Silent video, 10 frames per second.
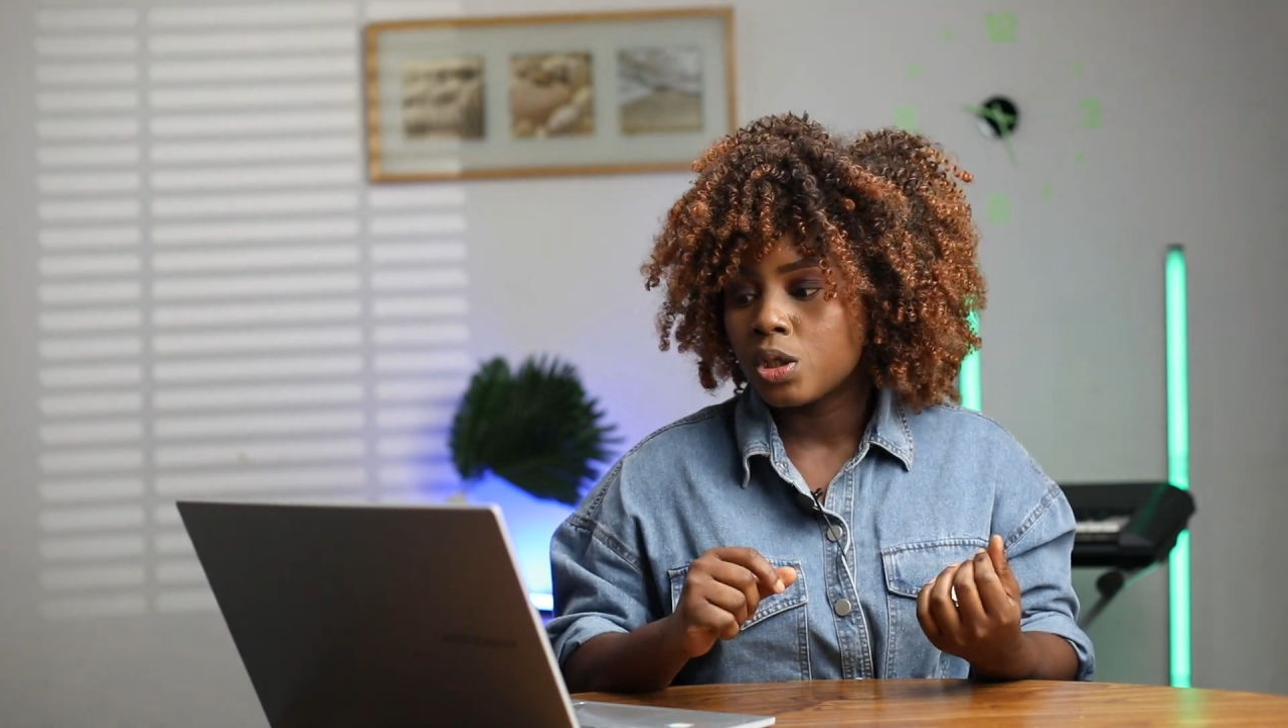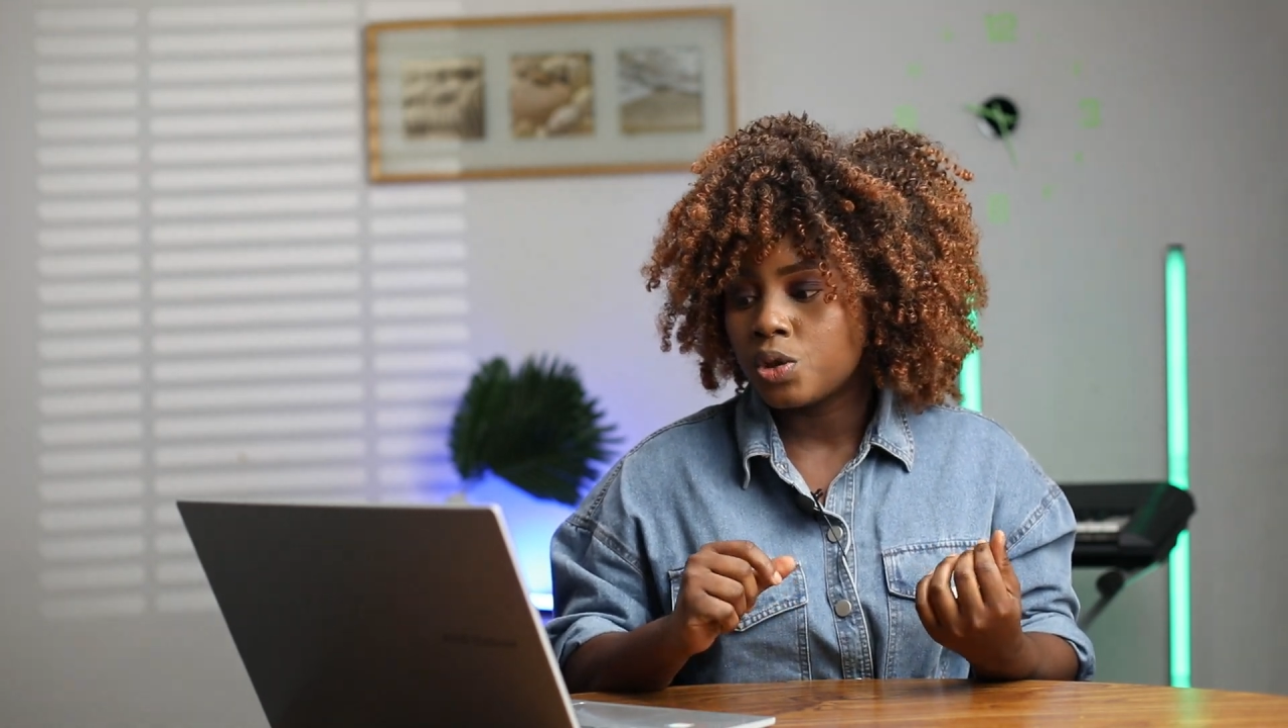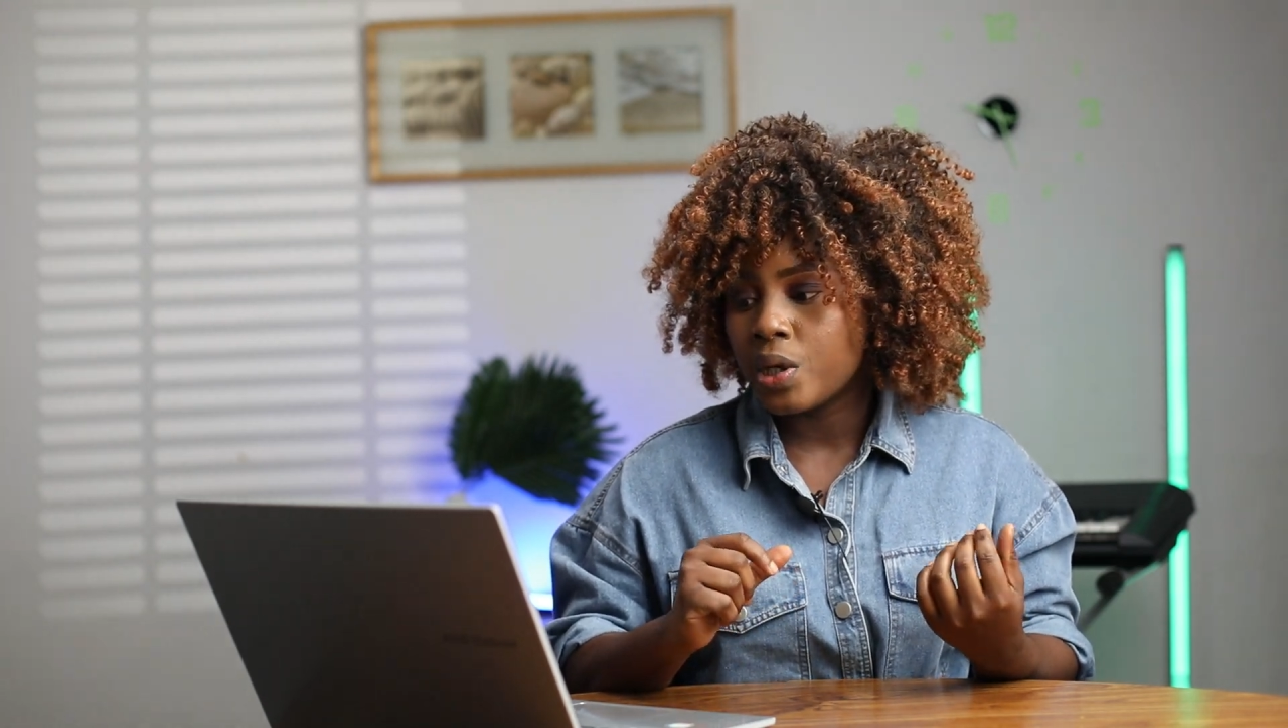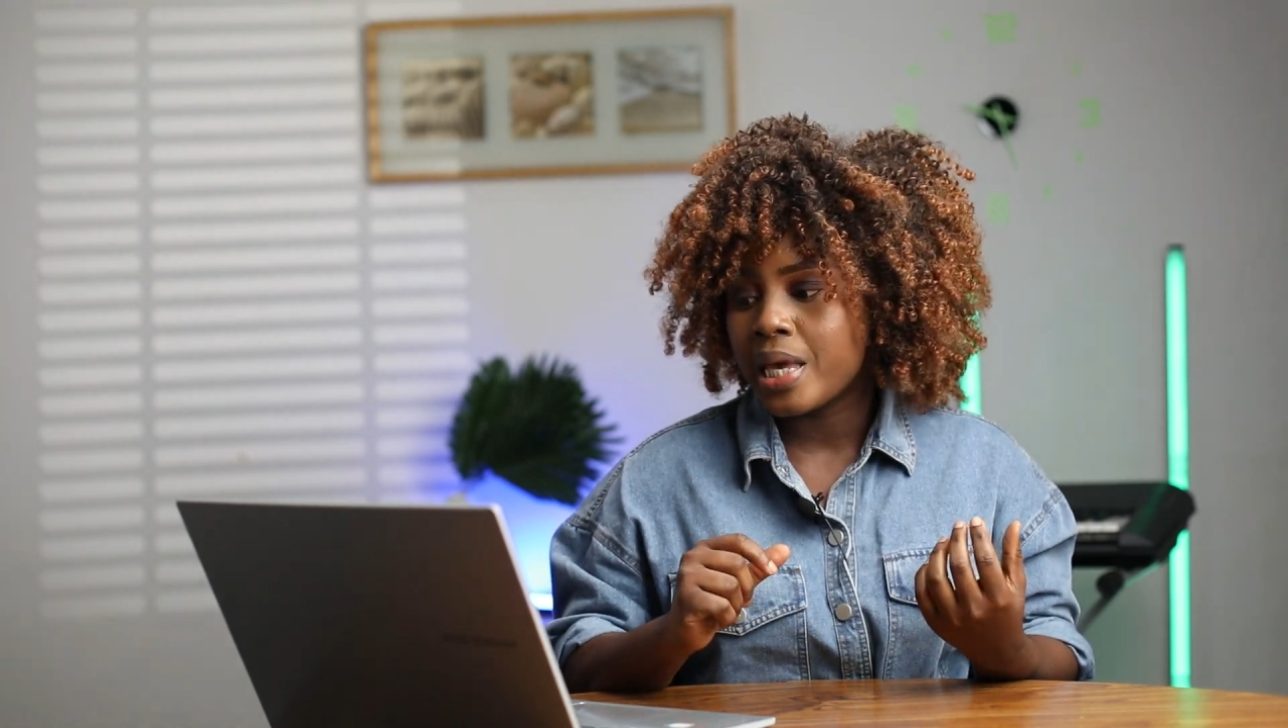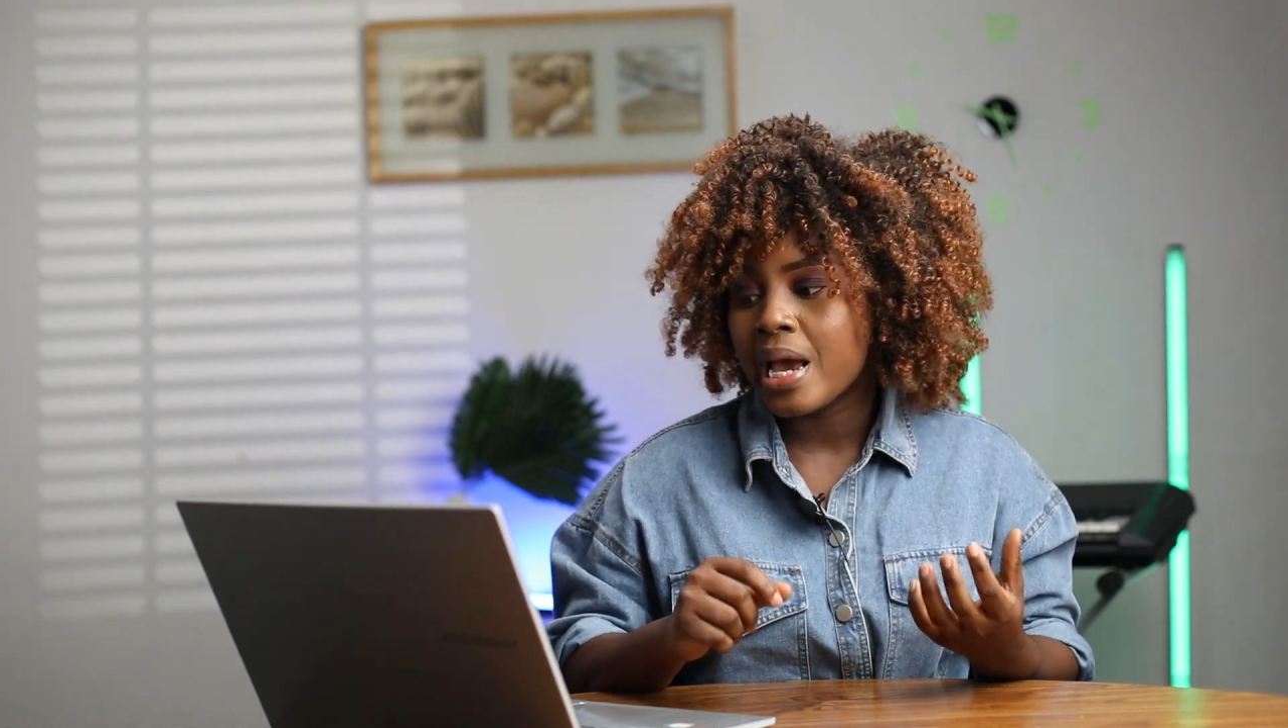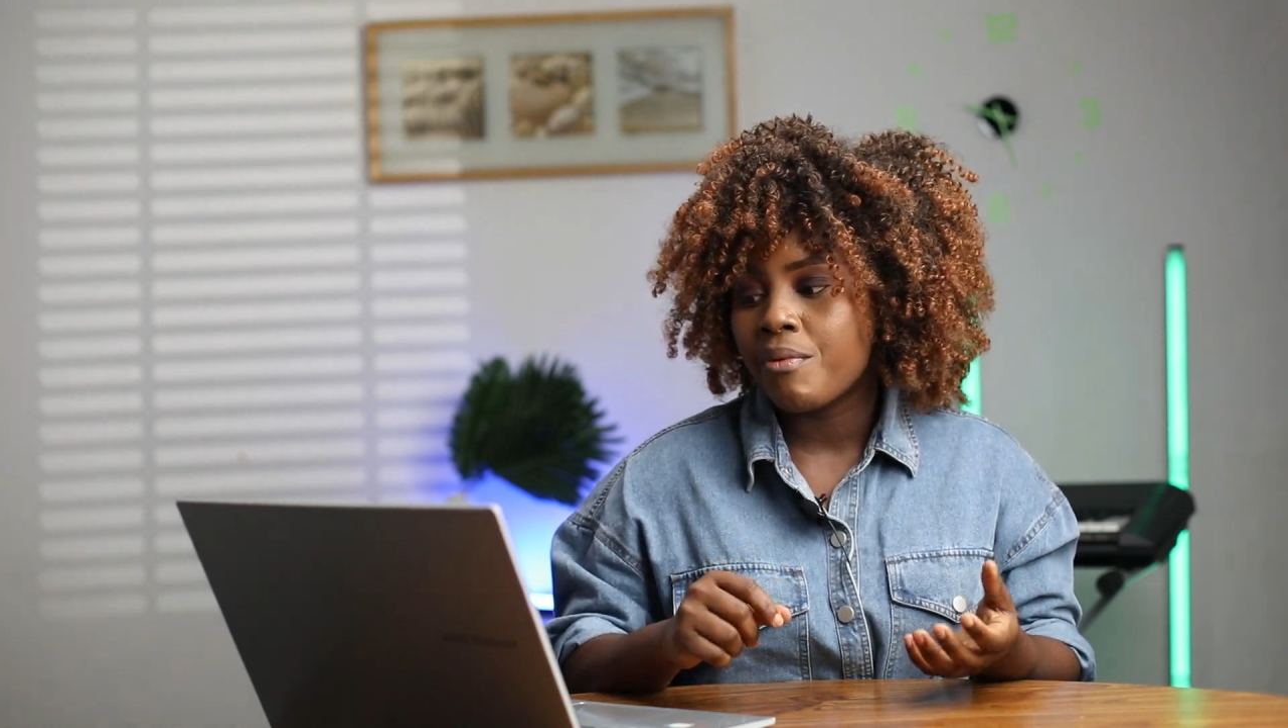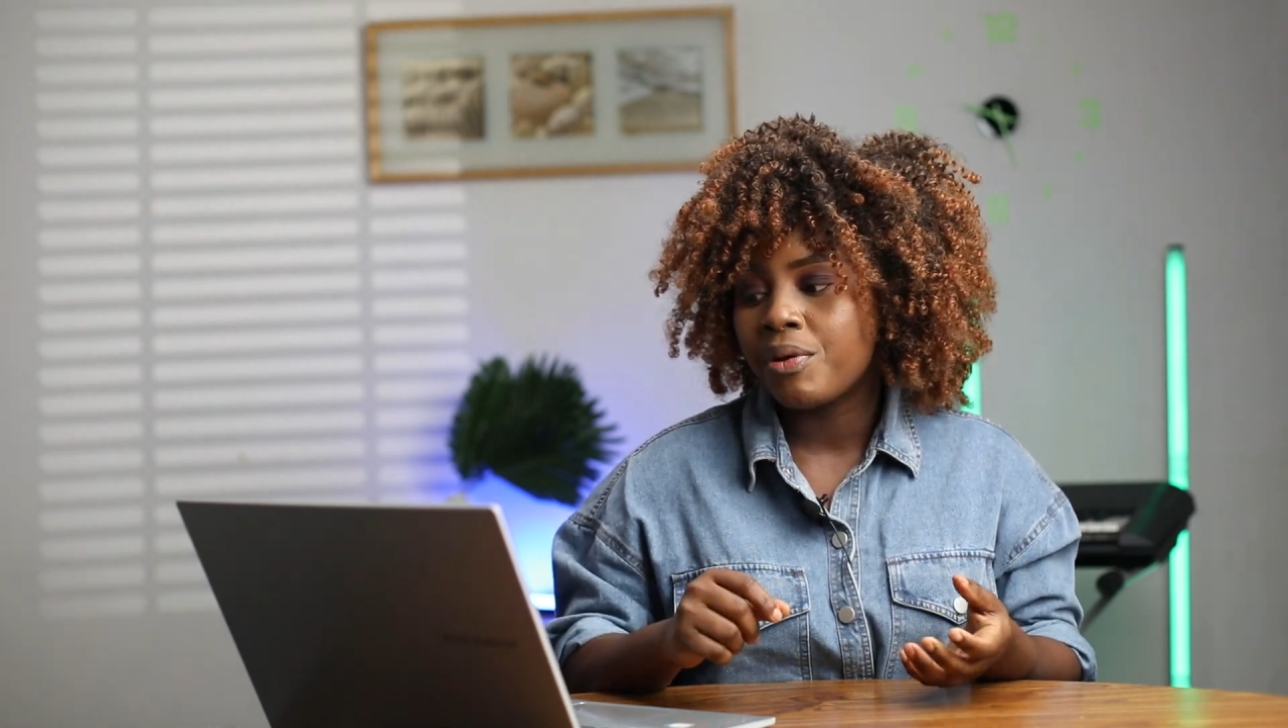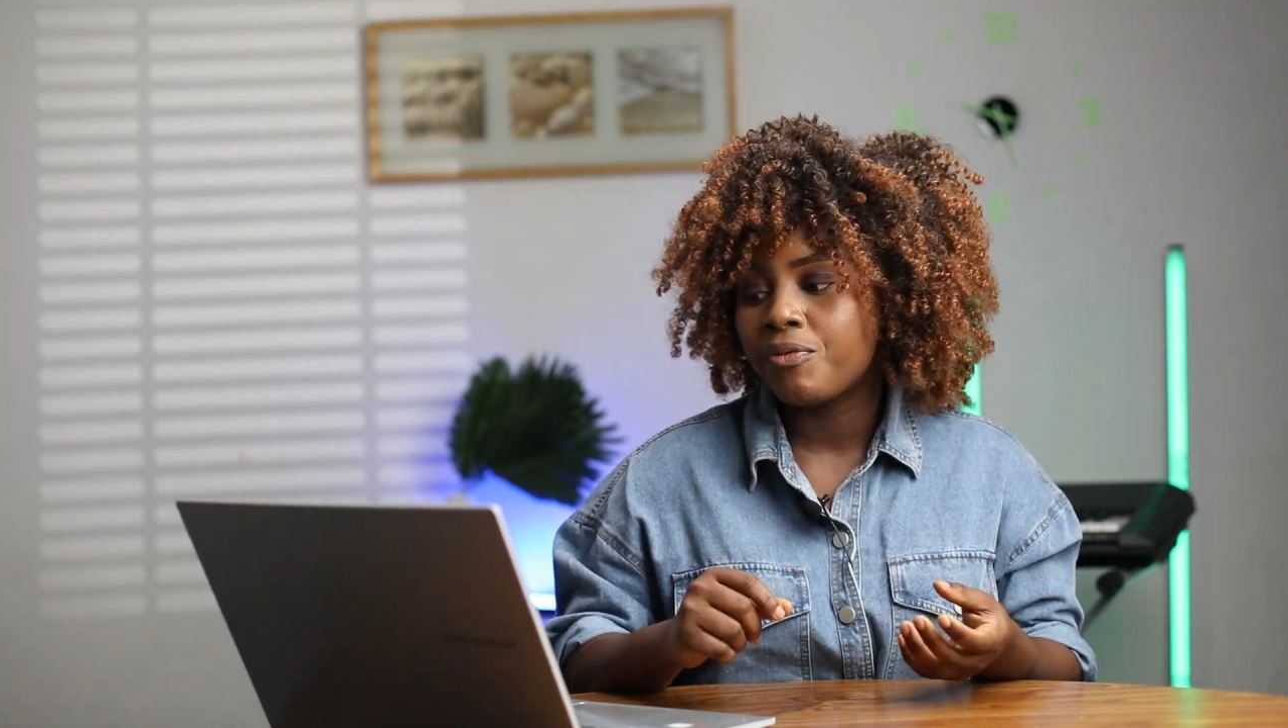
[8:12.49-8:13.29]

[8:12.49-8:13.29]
to hearing